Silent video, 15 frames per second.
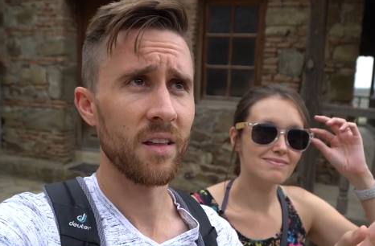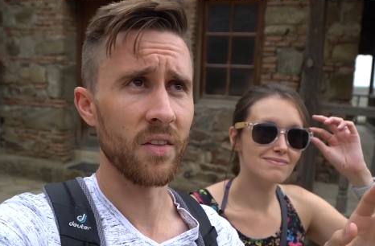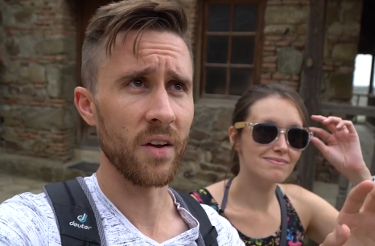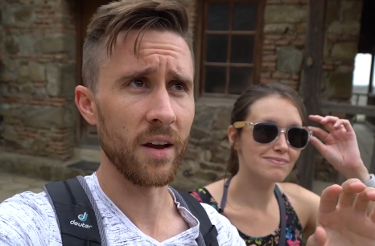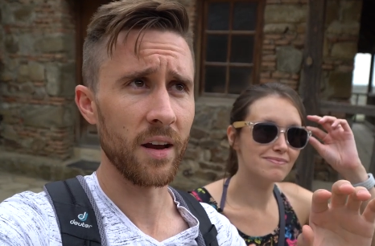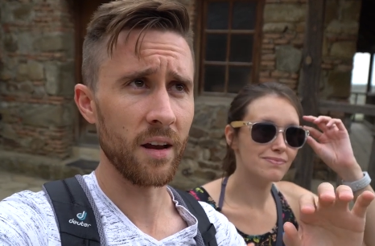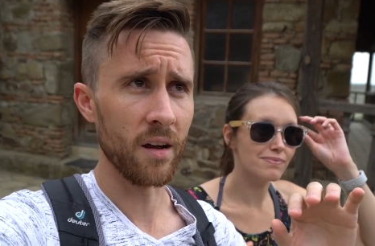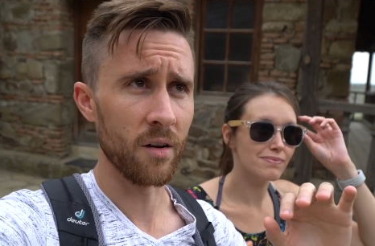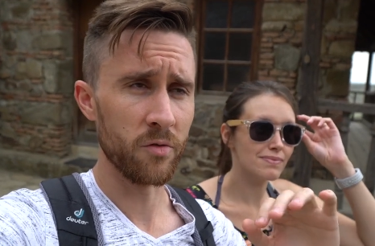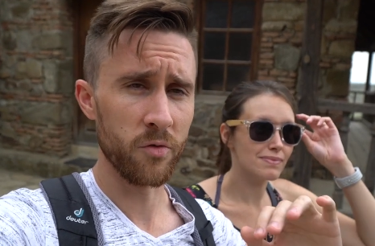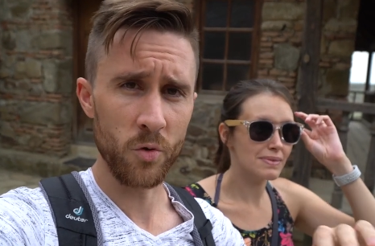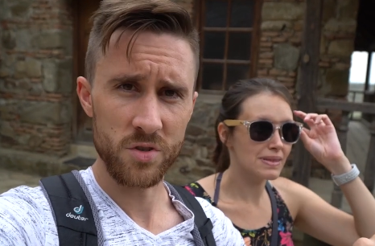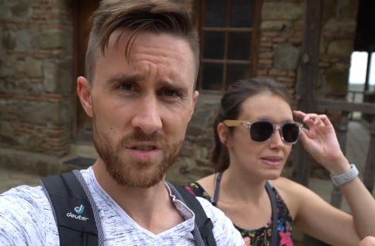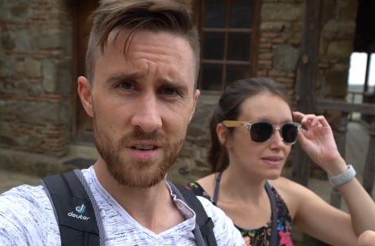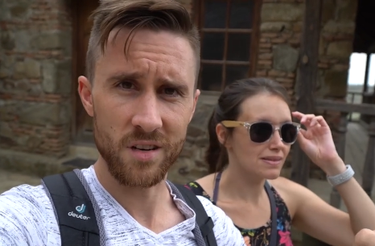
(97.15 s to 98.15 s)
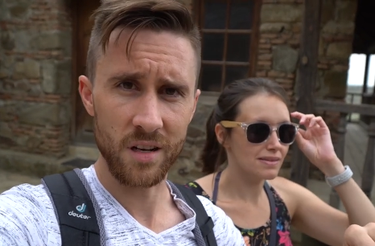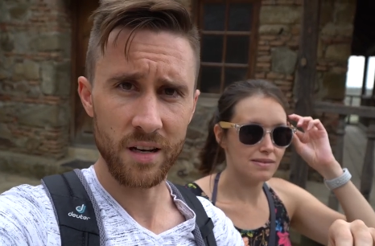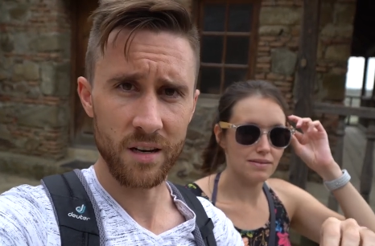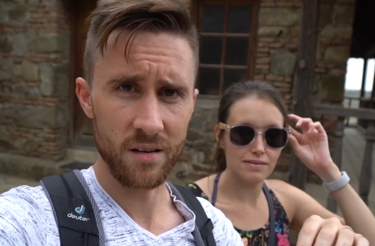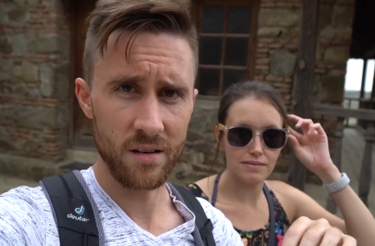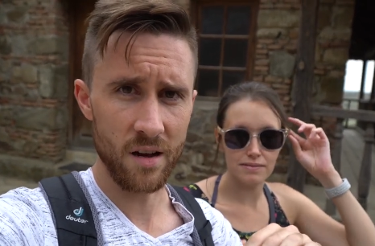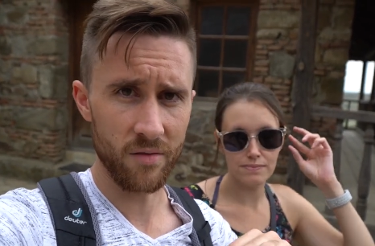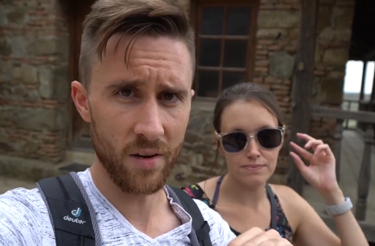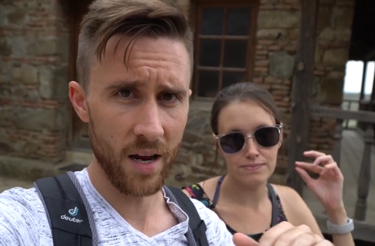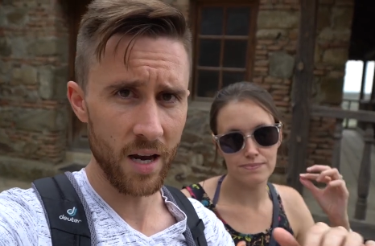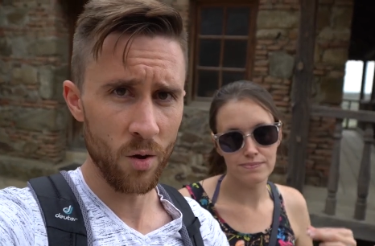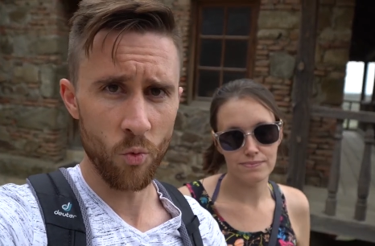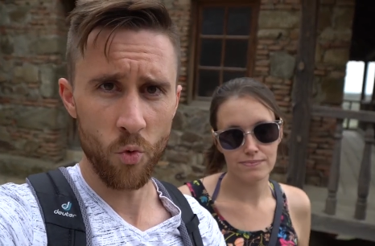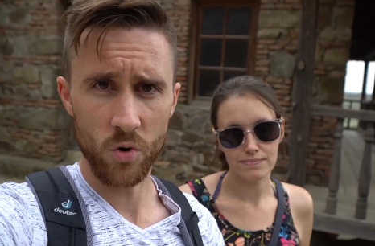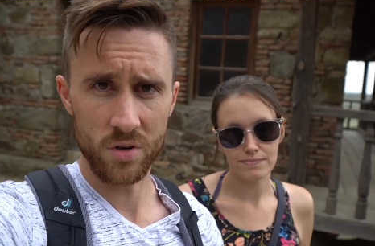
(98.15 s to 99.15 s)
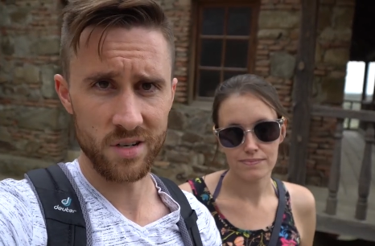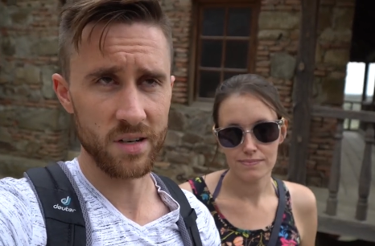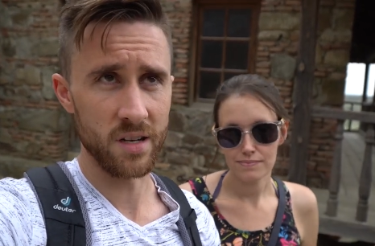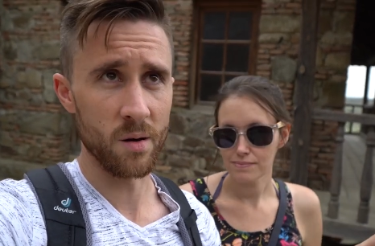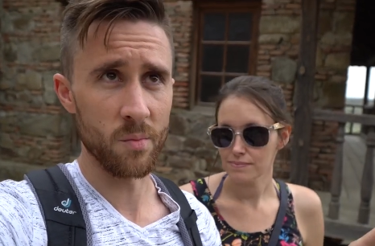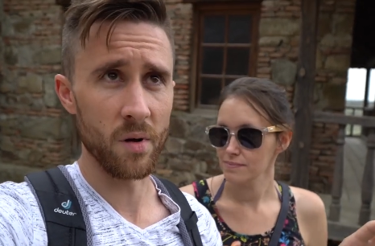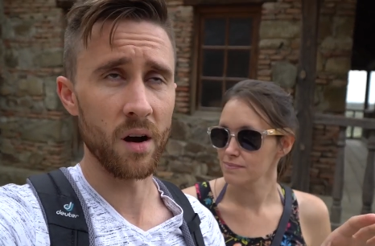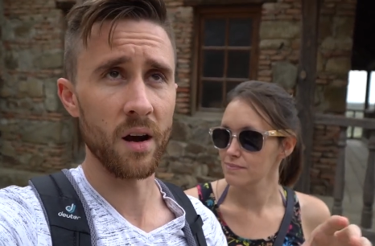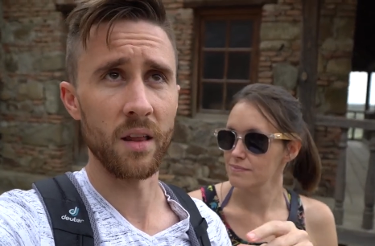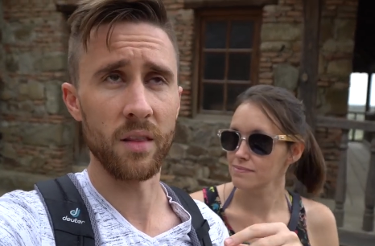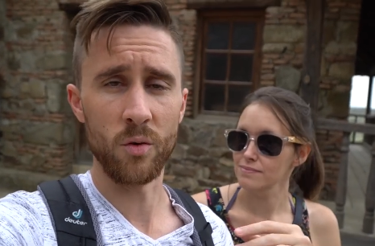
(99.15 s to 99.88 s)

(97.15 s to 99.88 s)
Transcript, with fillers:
Speaker 1: They unfortunately didn't have any water nearby.